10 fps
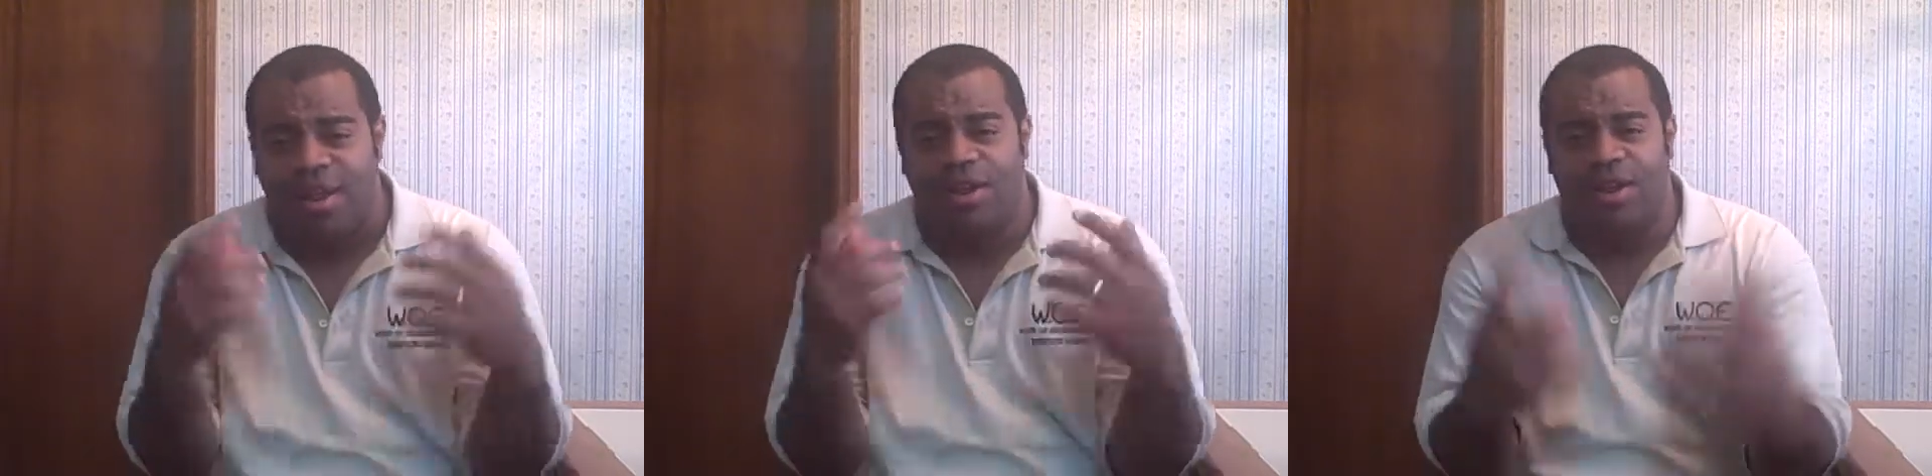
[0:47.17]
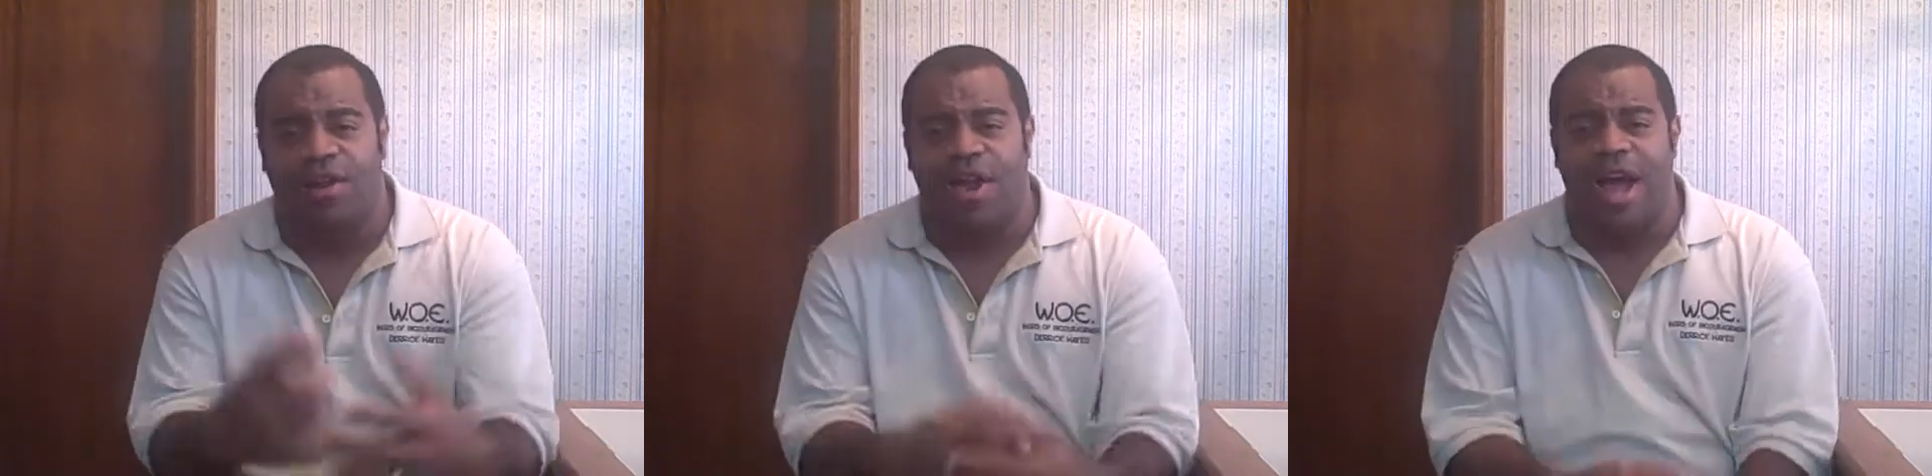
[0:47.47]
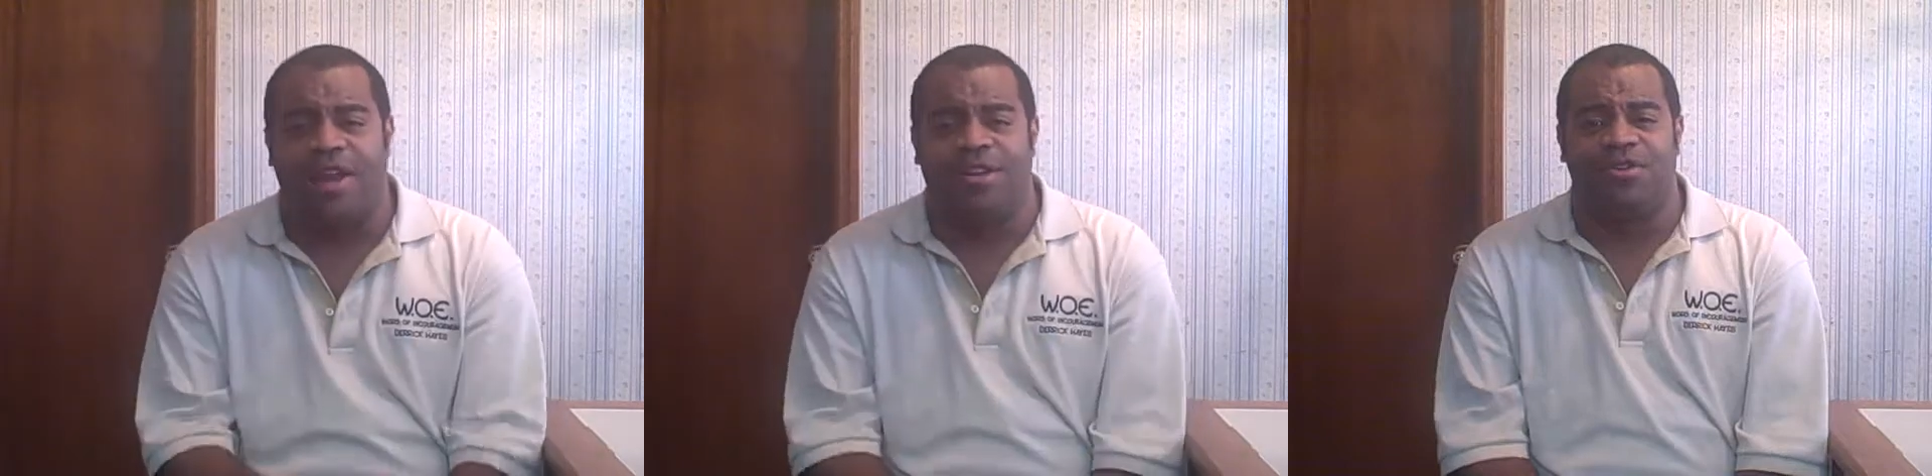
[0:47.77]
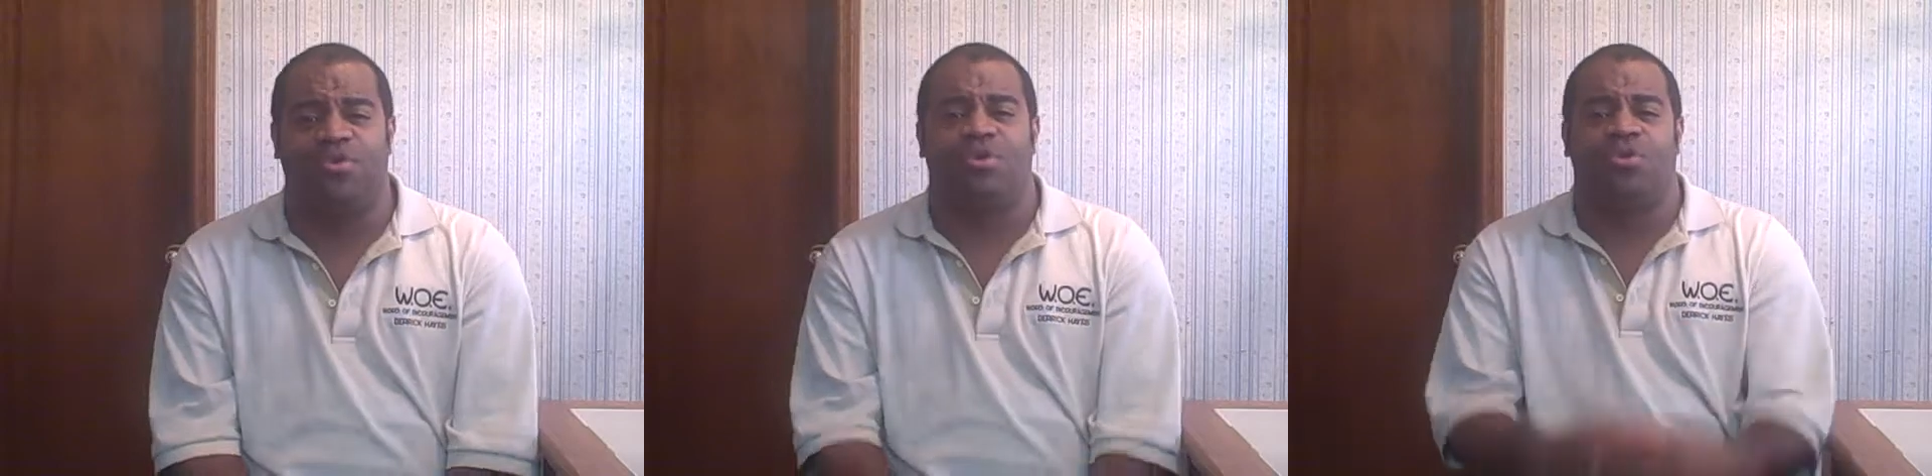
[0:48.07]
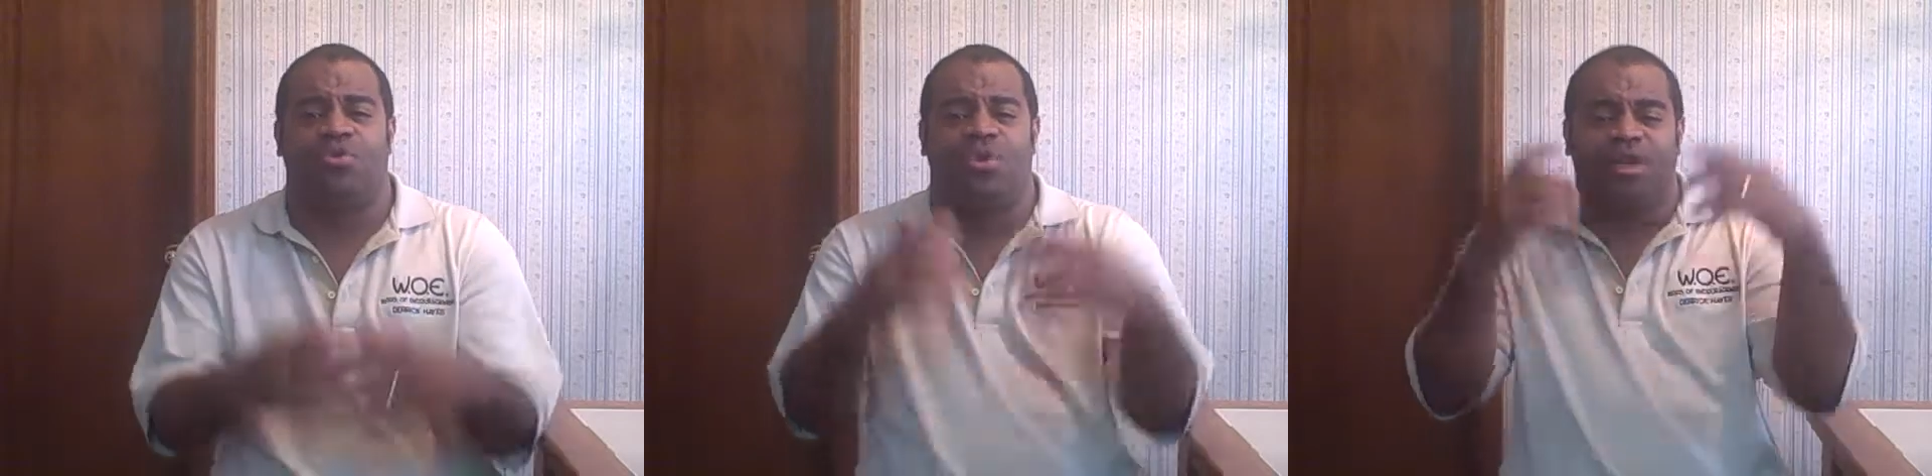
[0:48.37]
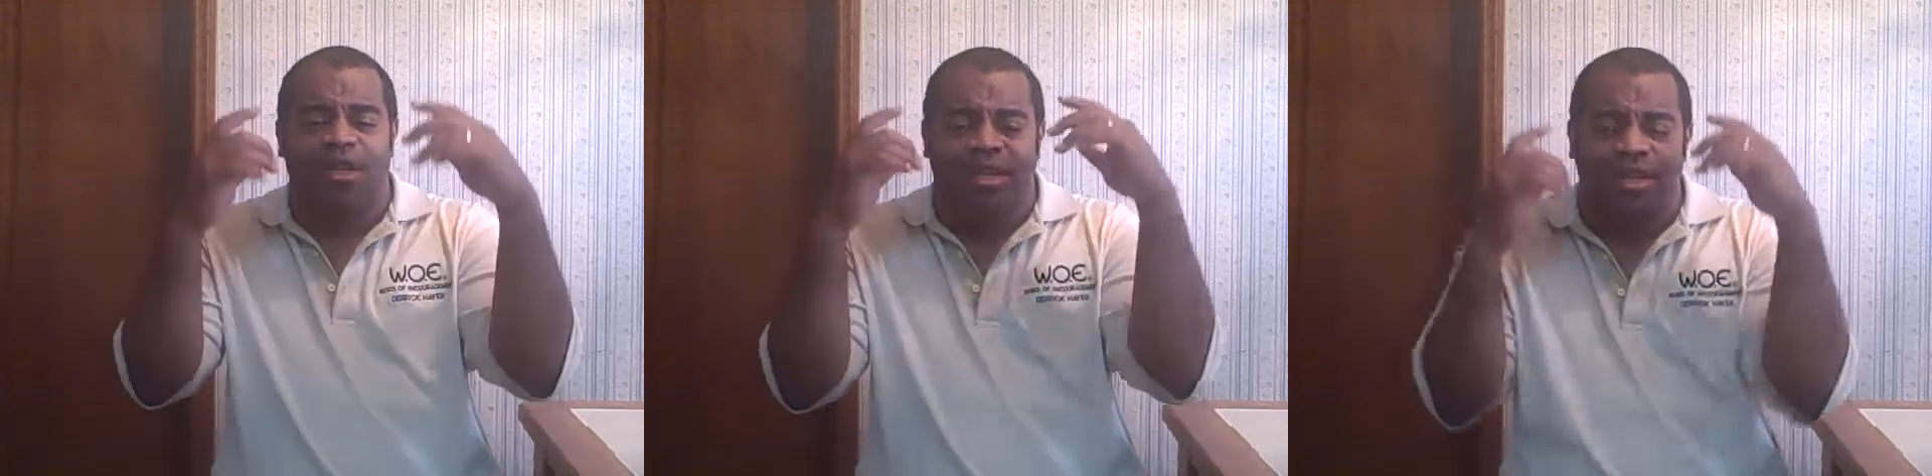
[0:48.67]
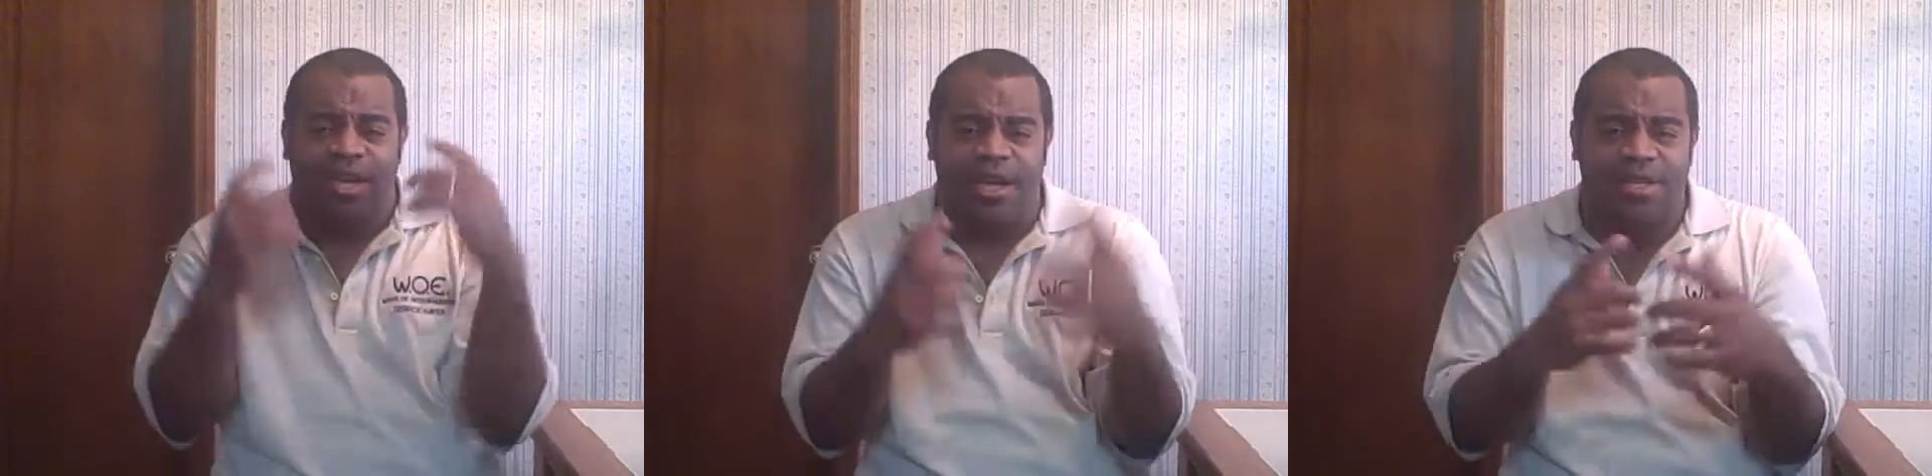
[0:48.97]
and learn how to do it so when
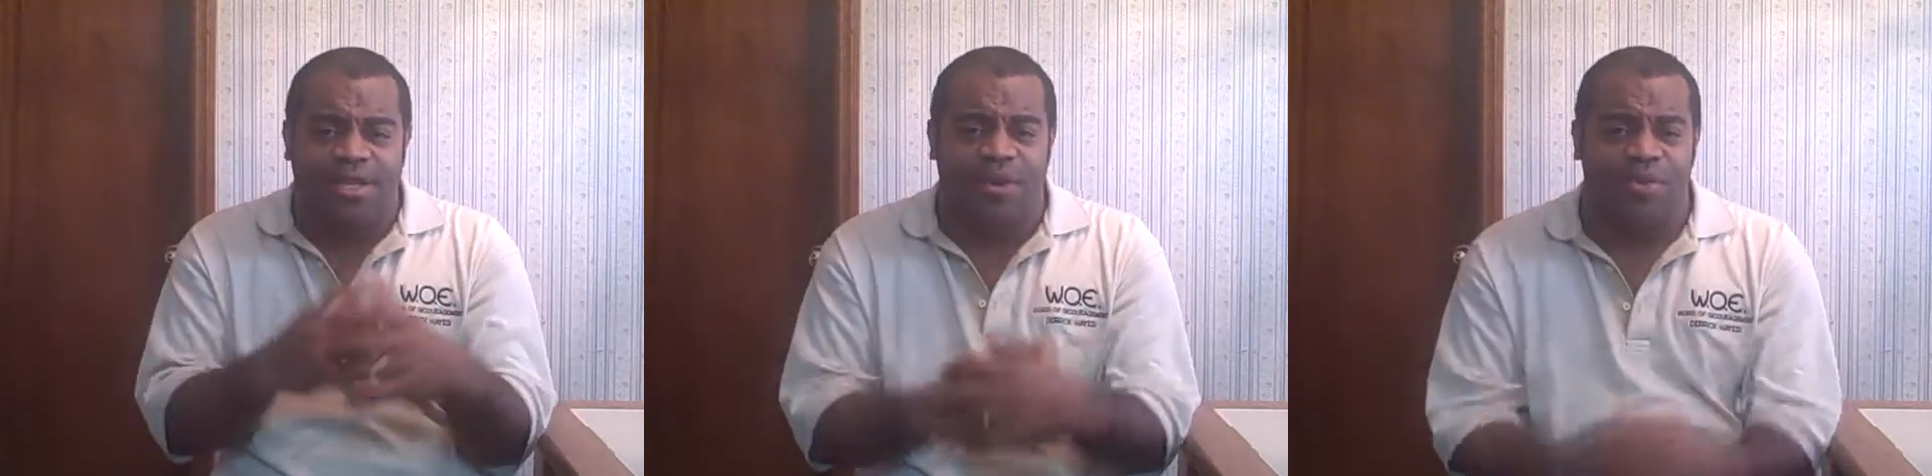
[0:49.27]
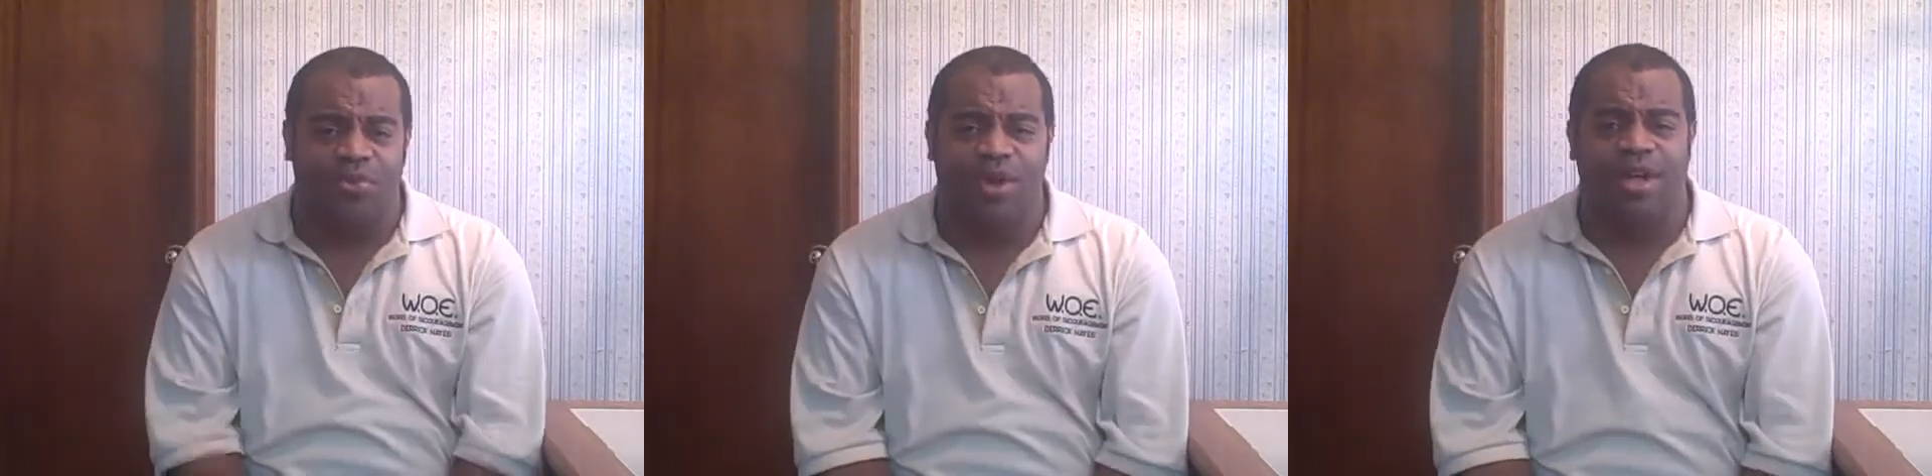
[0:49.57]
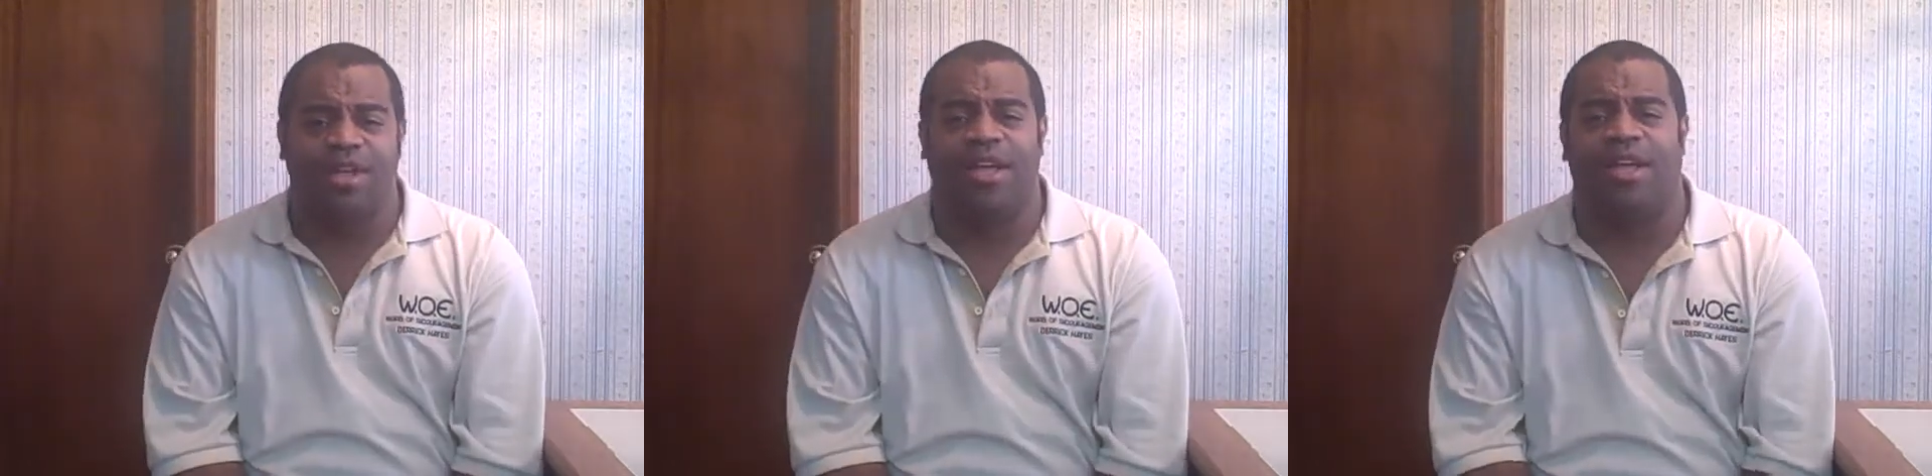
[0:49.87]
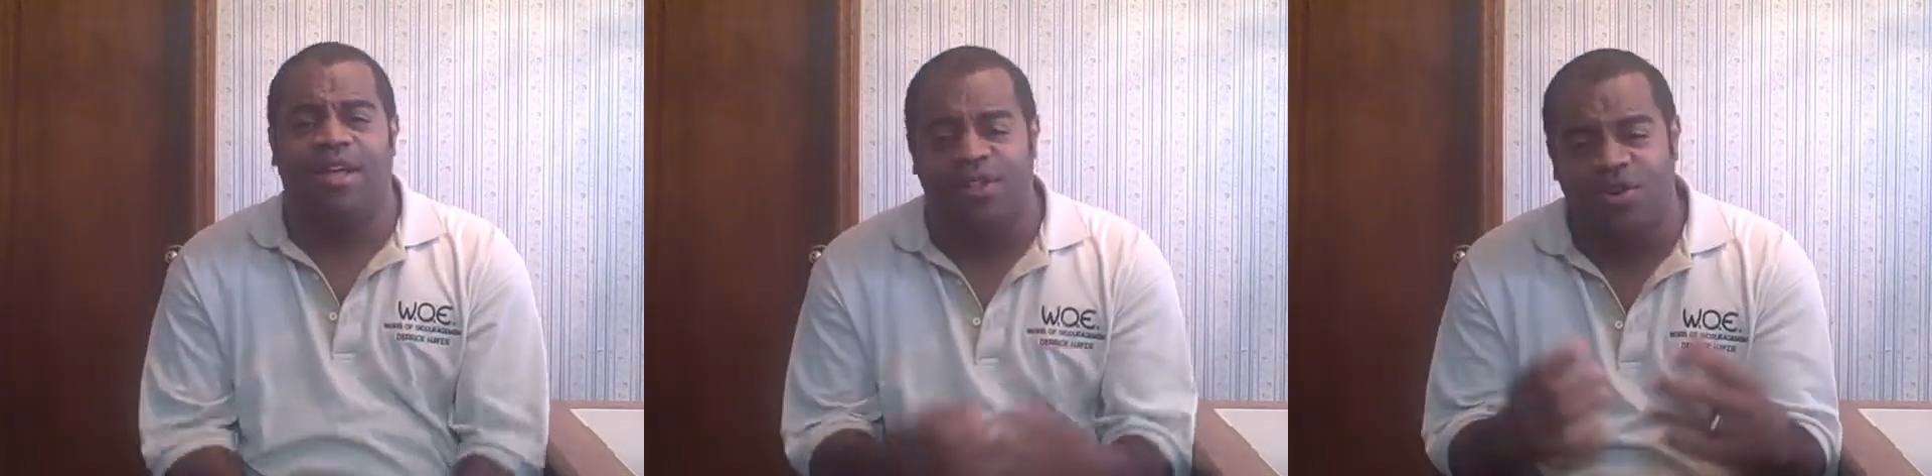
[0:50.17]
things come your way again,